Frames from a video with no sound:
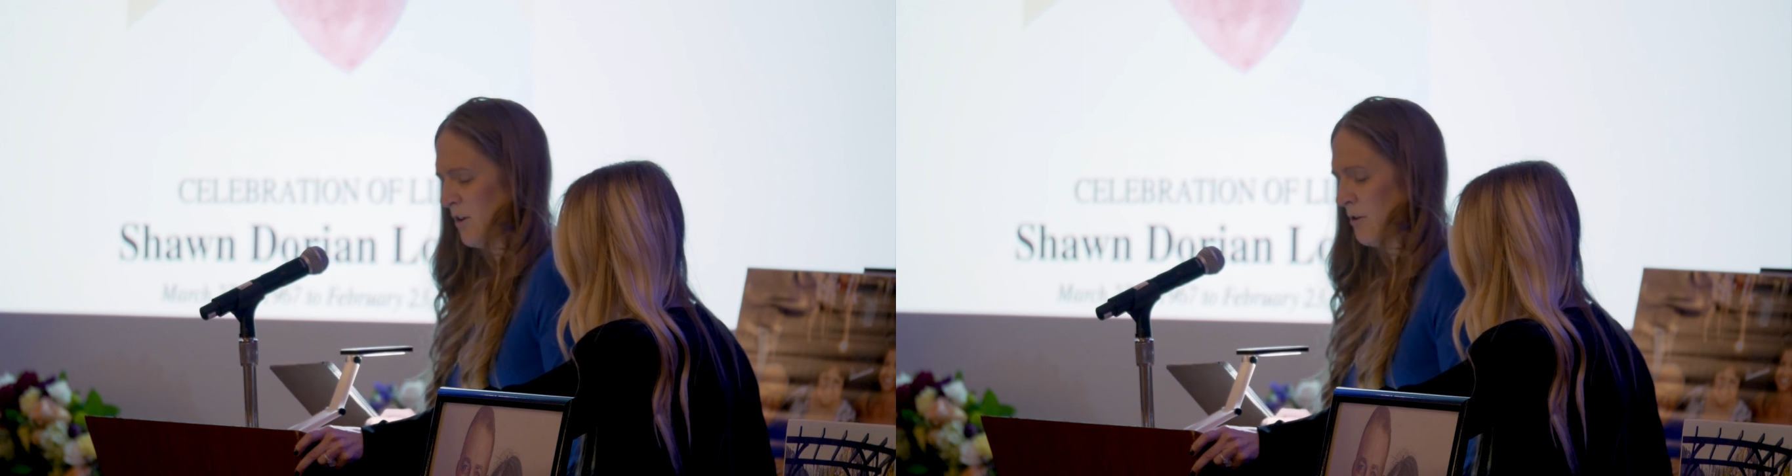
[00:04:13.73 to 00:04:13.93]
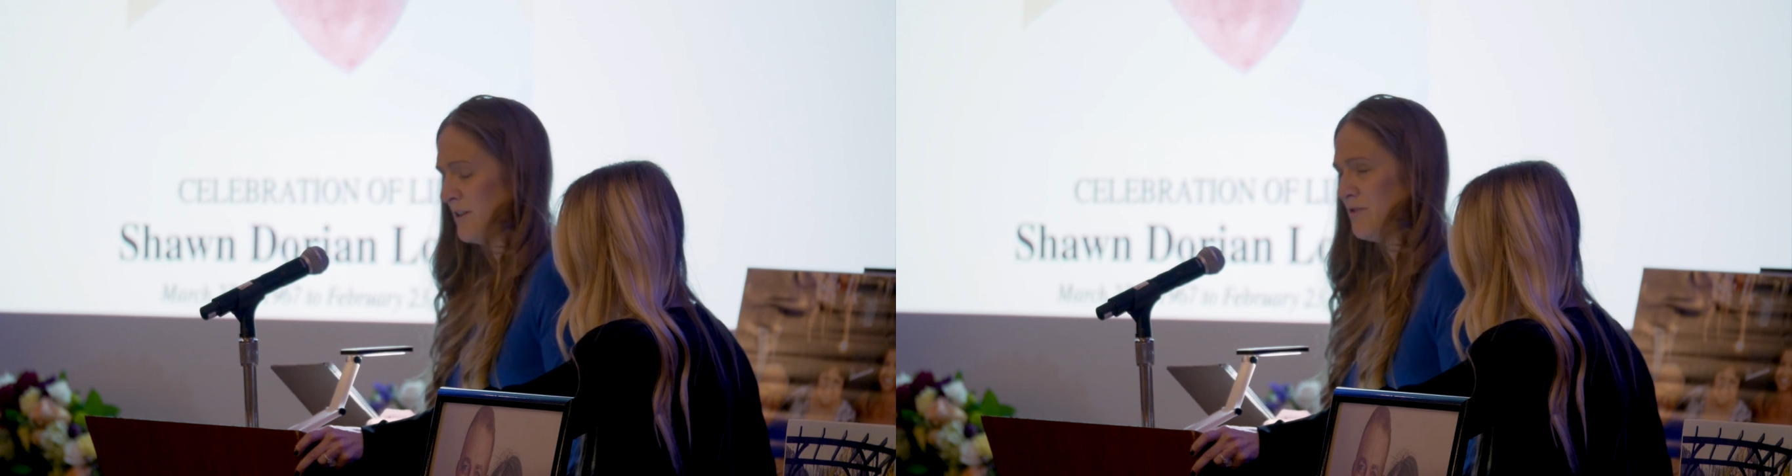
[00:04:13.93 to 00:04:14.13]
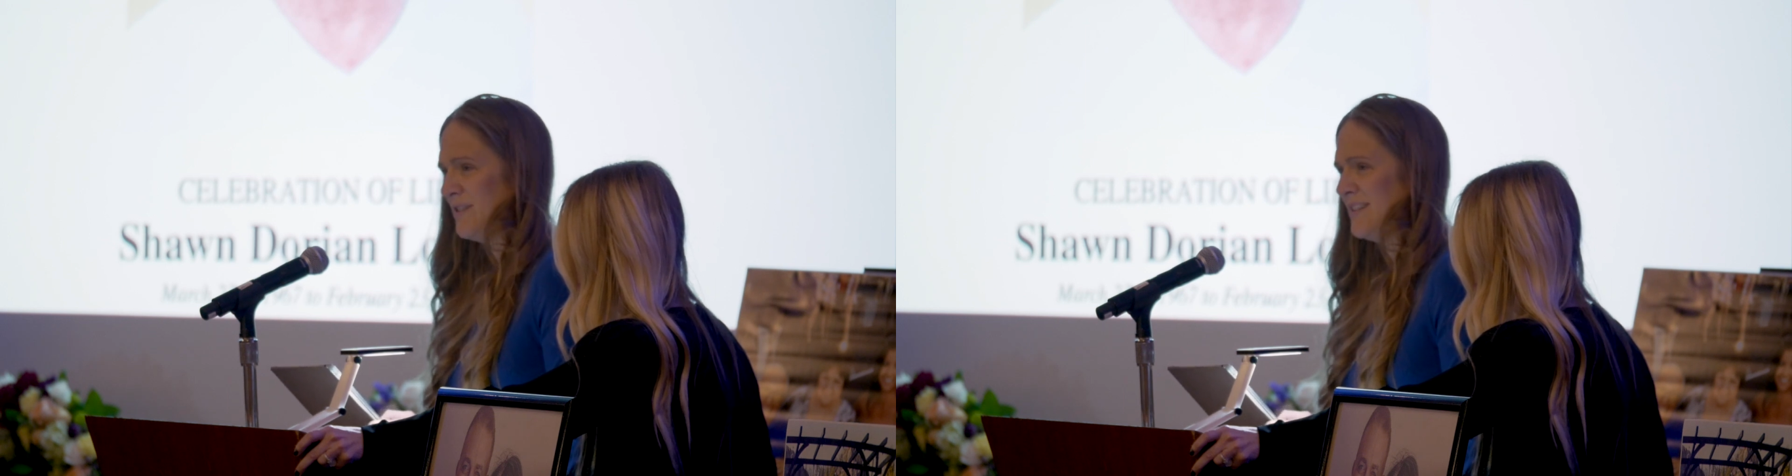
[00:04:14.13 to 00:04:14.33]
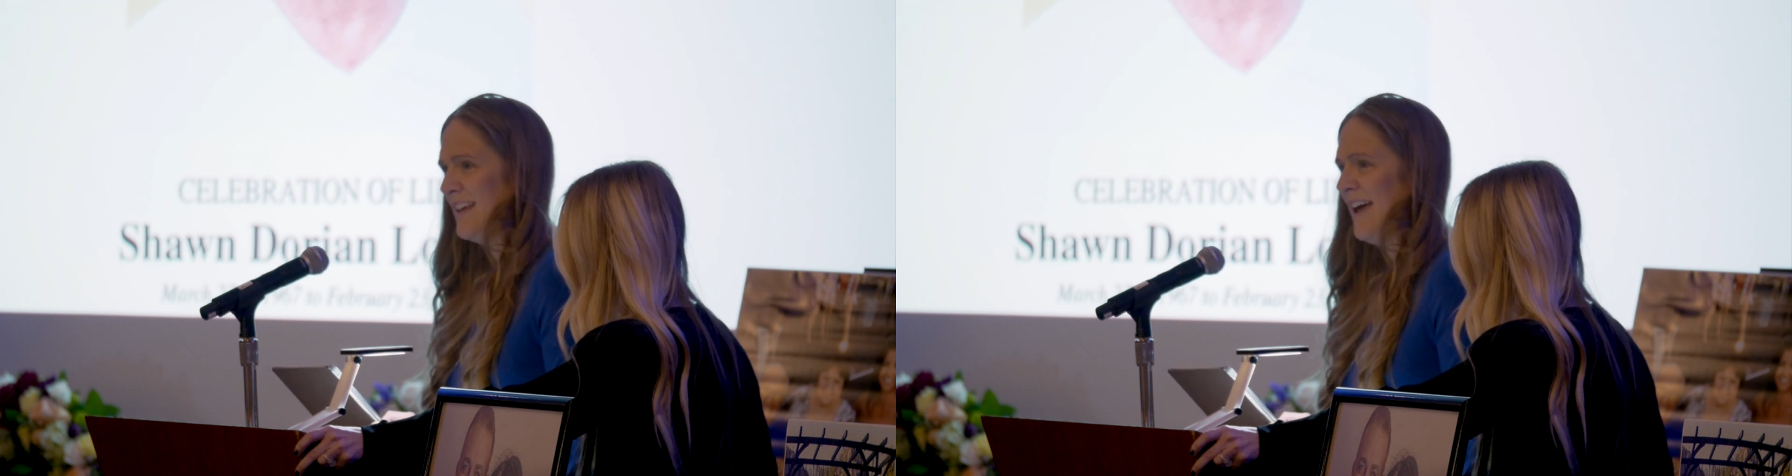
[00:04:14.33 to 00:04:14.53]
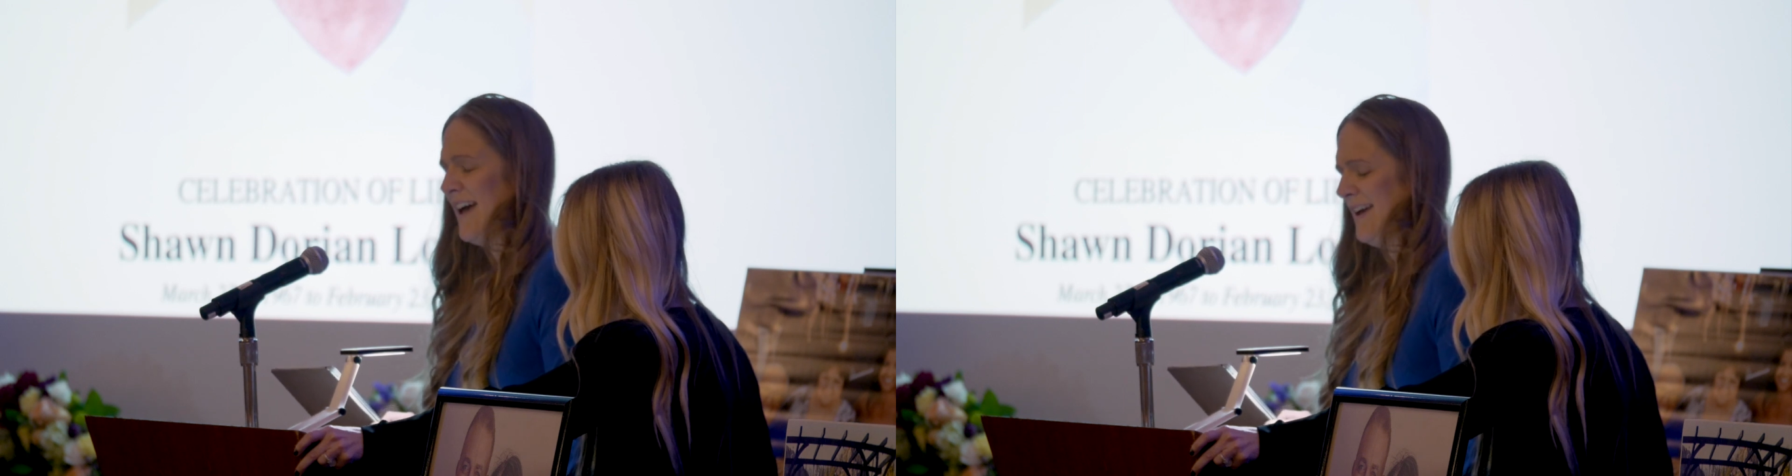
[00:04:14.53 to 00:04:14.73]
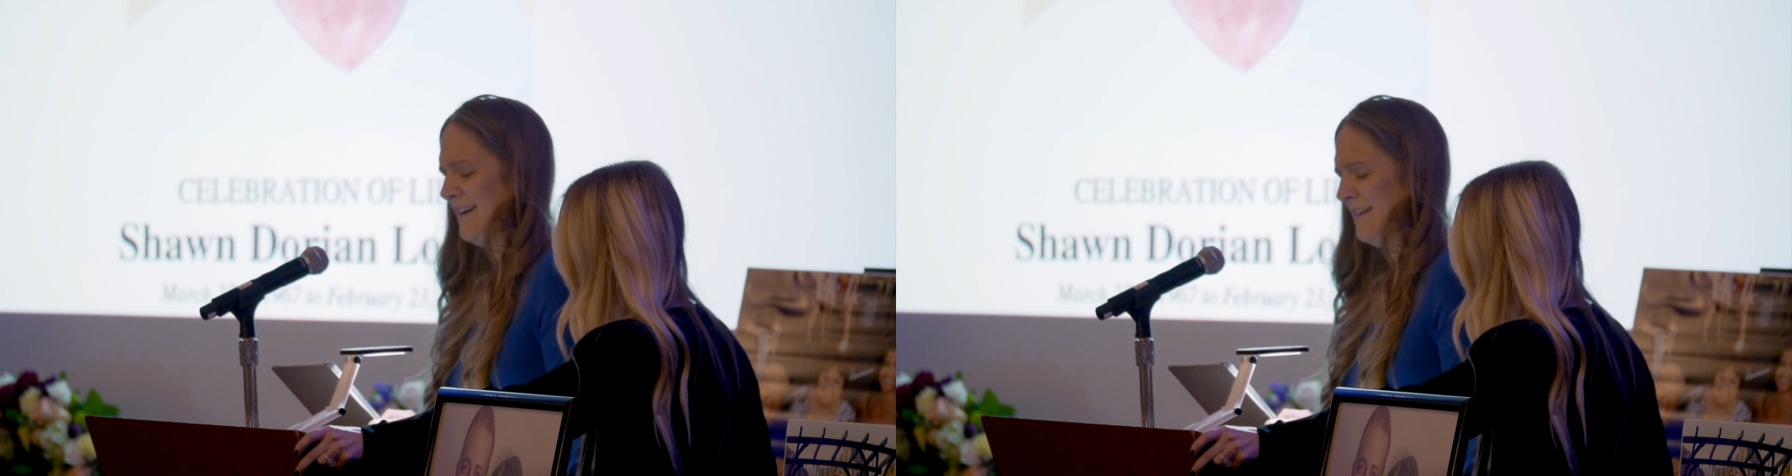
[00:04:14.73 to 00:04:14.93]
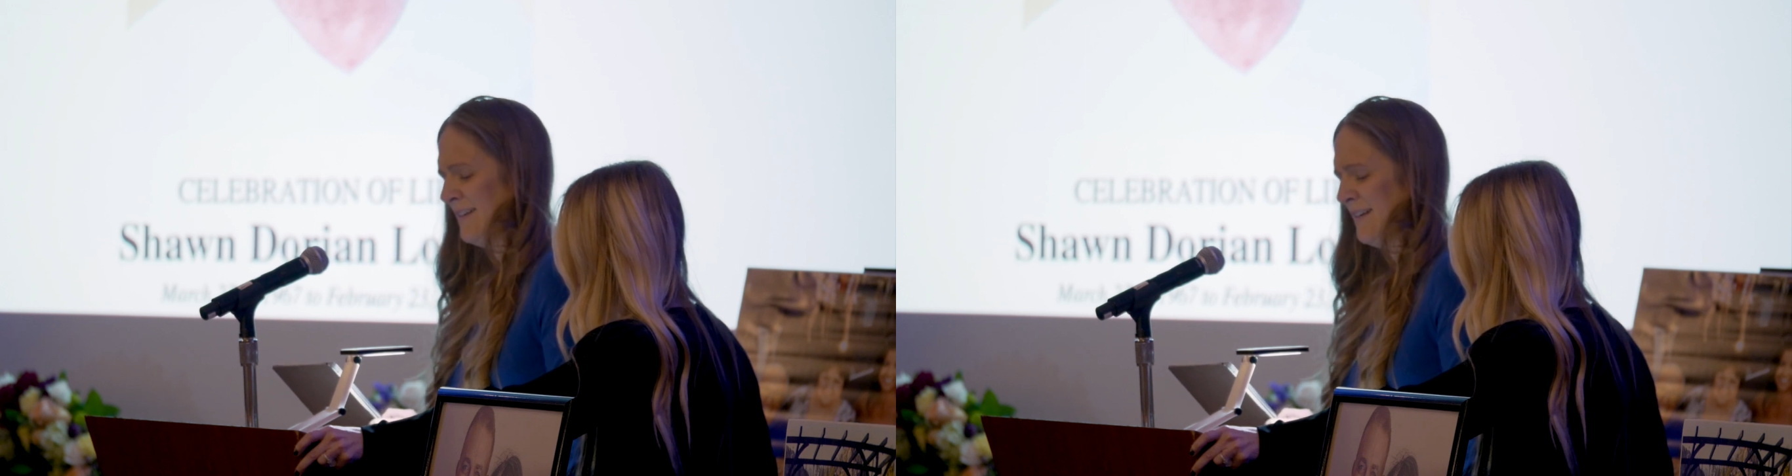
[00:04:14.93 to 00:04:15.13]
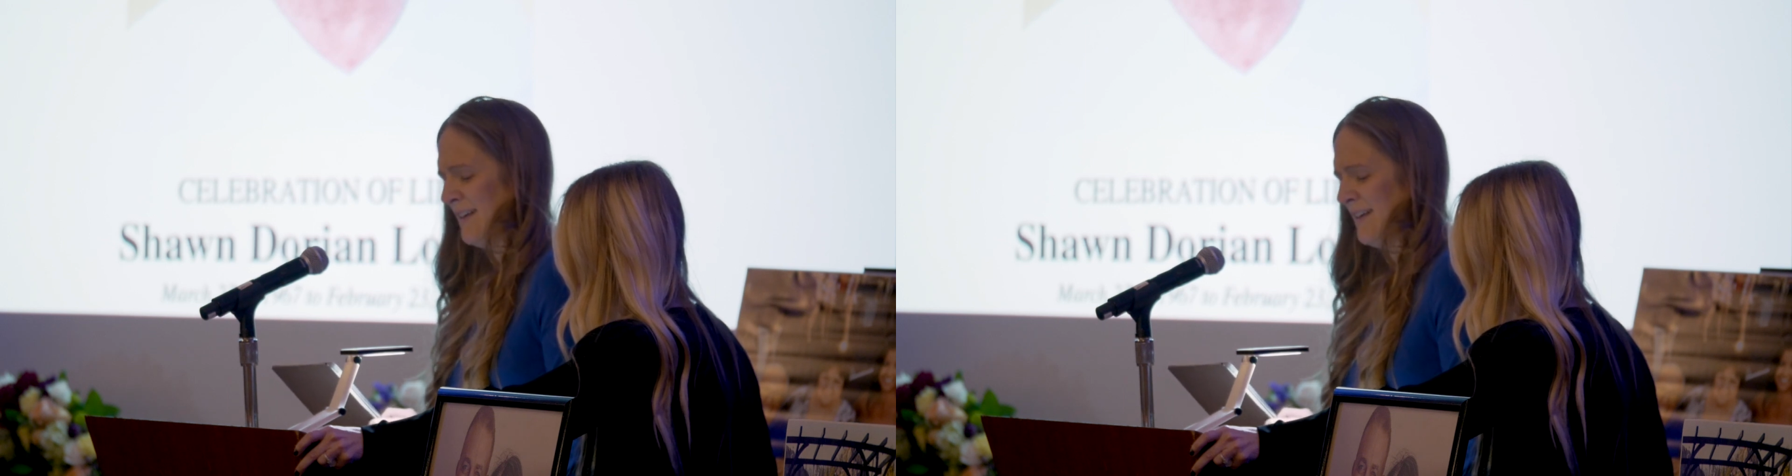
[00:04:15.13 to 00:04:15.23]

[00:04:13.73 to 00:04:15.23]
or interests they had,